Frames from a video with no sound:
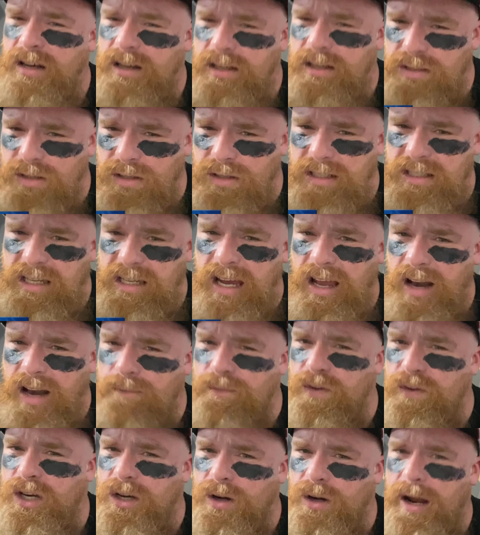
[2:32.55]
So let's kind of
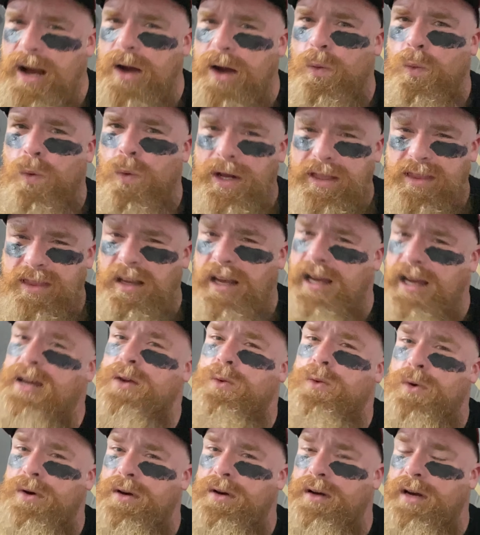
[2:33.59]
figure out what the heck
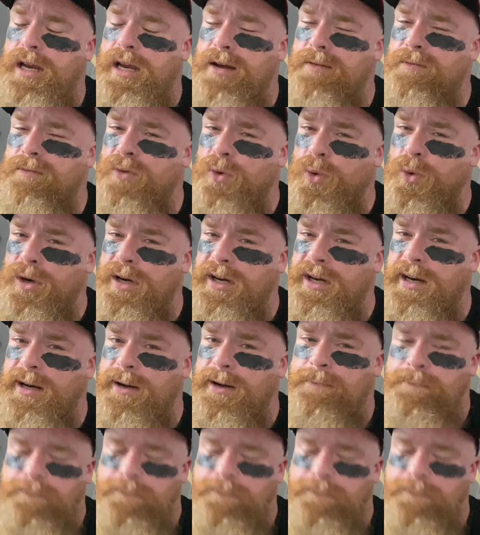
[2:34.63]
we're in for here.